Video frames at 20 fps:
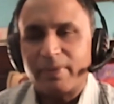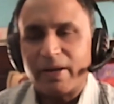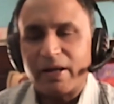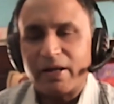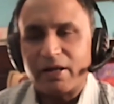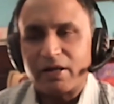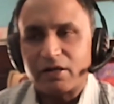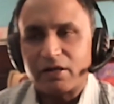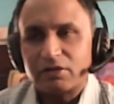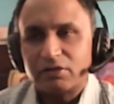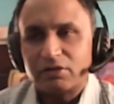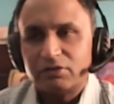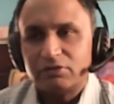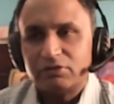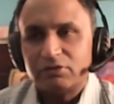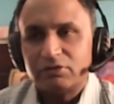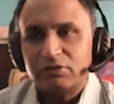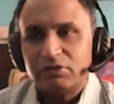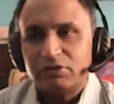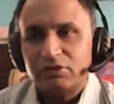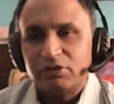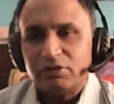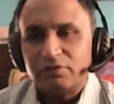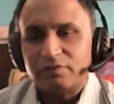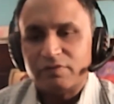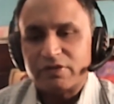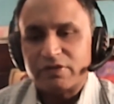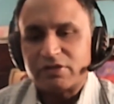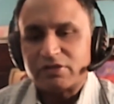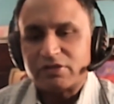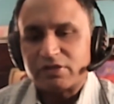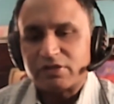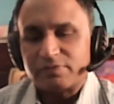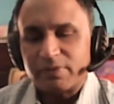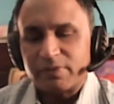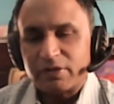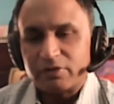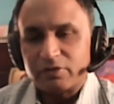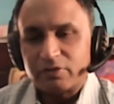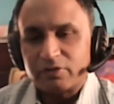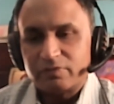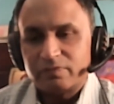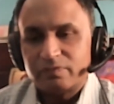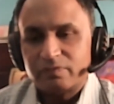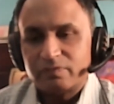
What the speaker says: better, which is a vision.